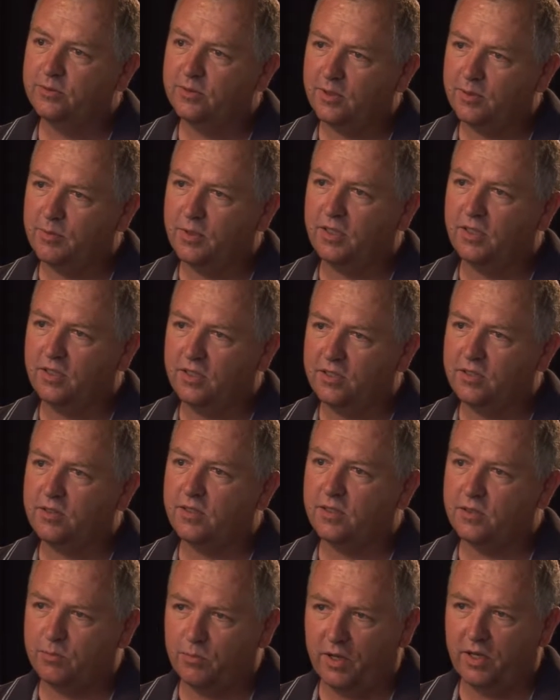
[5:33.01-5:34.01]
I mean, just
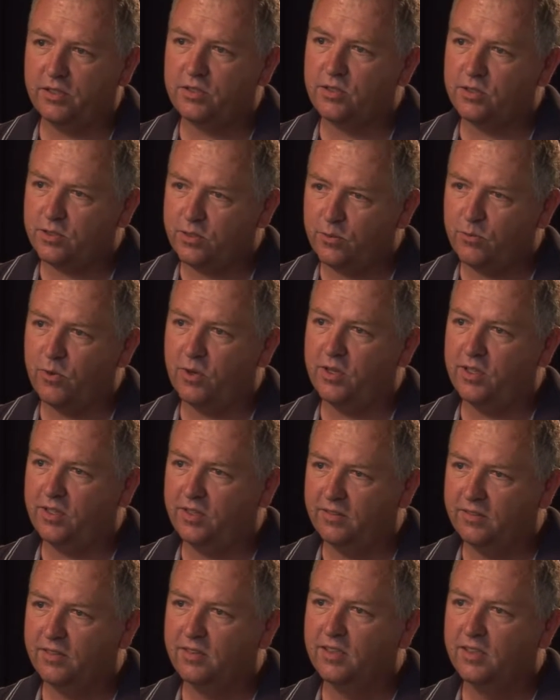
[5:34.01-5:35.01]
as much as you
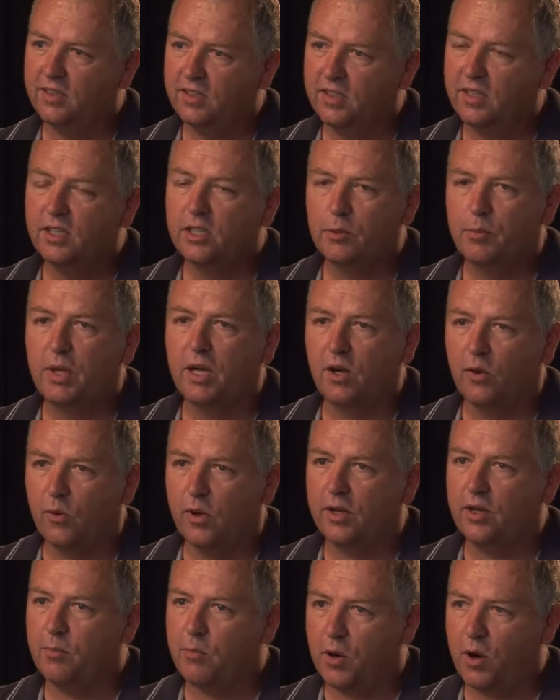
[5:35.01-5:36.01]
wanted, depending on
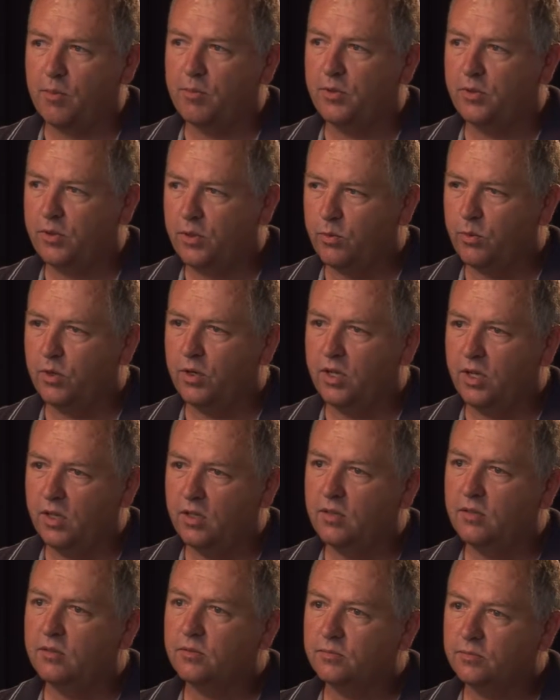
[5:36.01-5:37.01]
what department you were
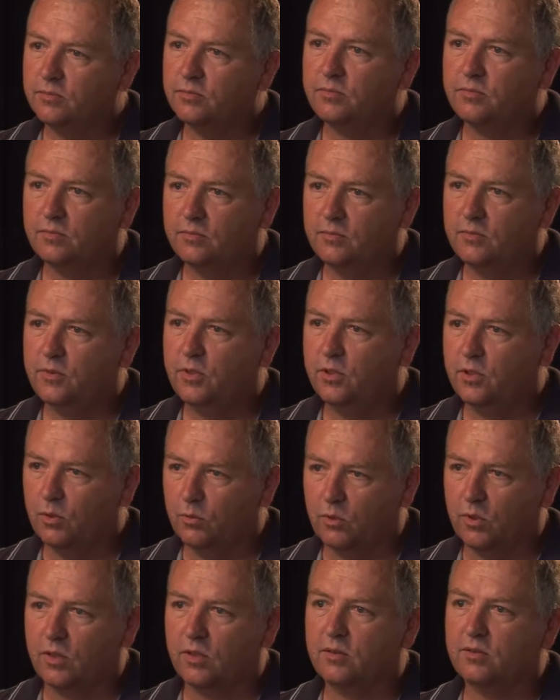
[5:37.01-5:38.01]
in, you could
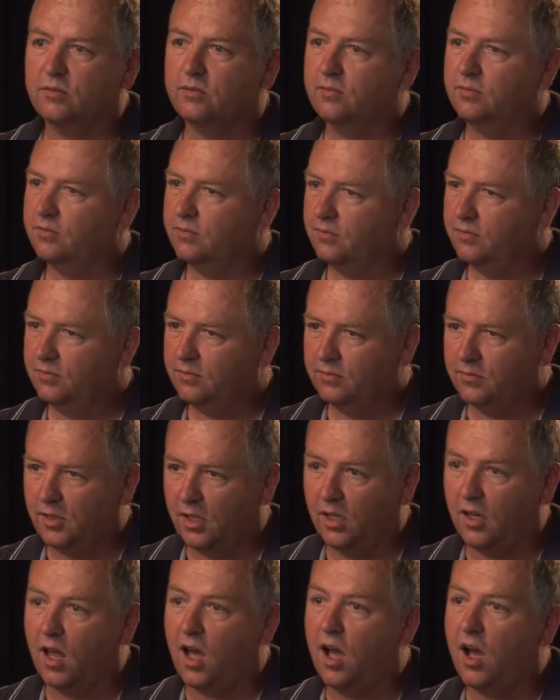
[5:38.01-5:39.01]
work
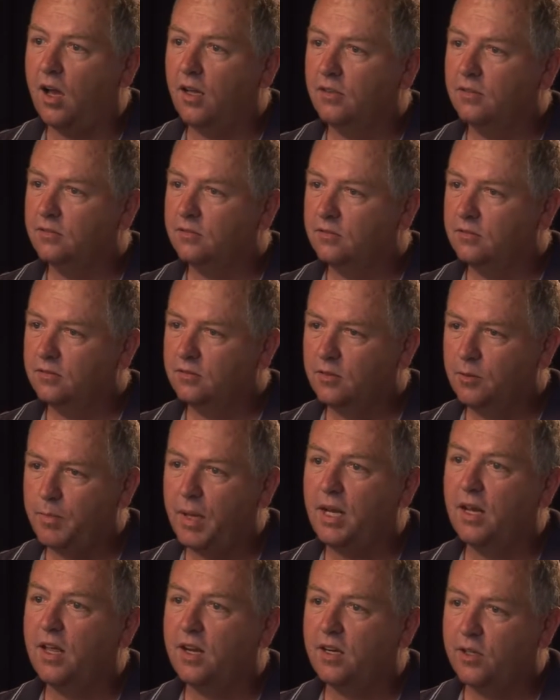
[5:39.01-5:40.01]
a lot.
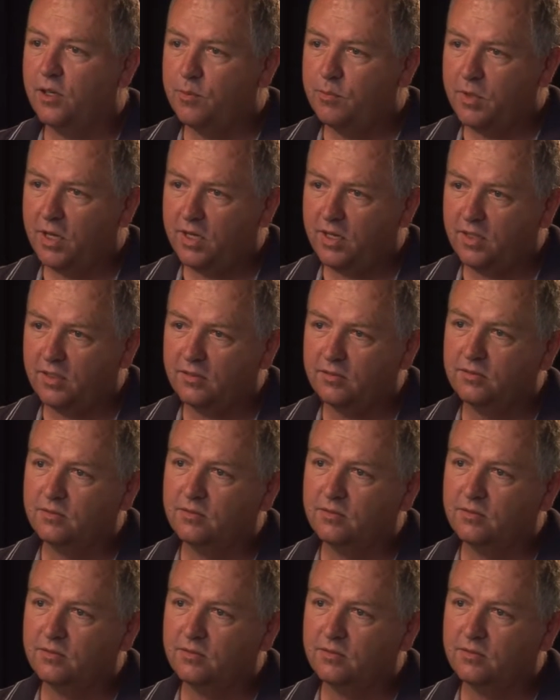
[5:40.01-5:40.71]
Made a lot of good money.